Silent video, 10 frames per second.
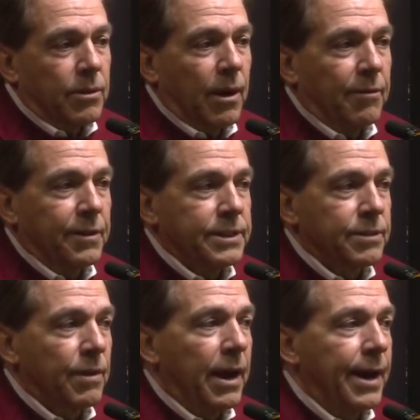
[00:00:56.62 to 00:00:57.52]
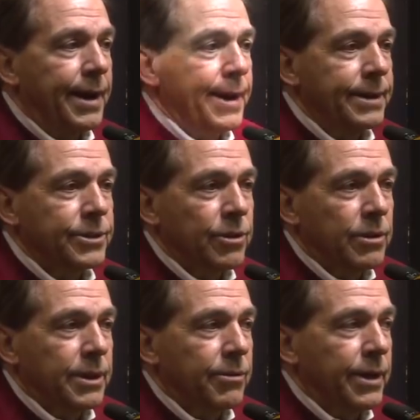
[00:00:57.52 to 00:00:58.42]
Their offensive line has
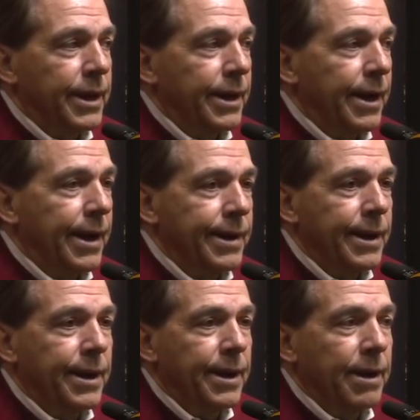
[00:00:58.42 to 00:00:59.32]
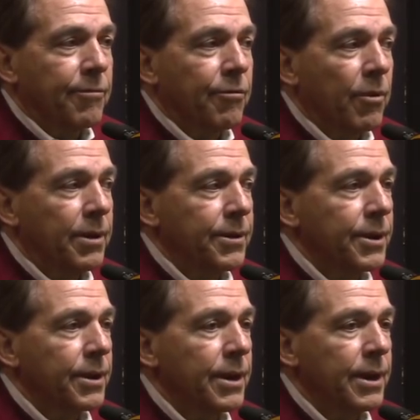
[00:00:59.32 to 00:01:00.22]
certainly created an identity up front.
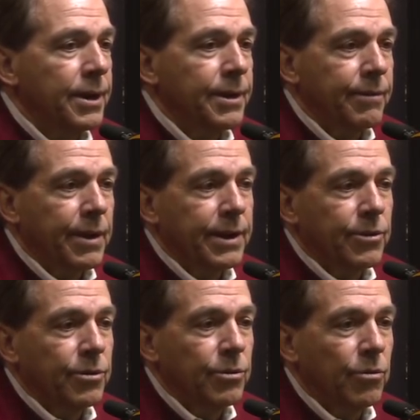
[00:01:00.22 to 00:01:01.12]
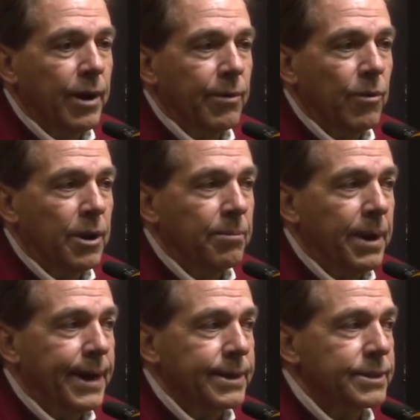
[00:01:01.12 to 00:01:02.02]
They've got two great running
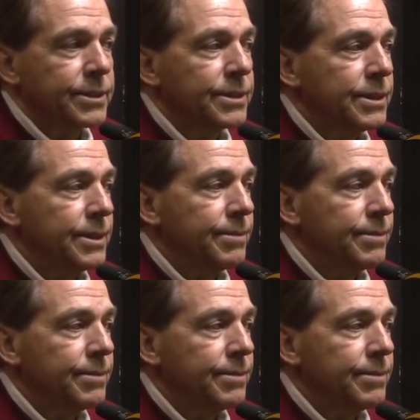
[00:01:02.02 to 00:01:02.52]
backs,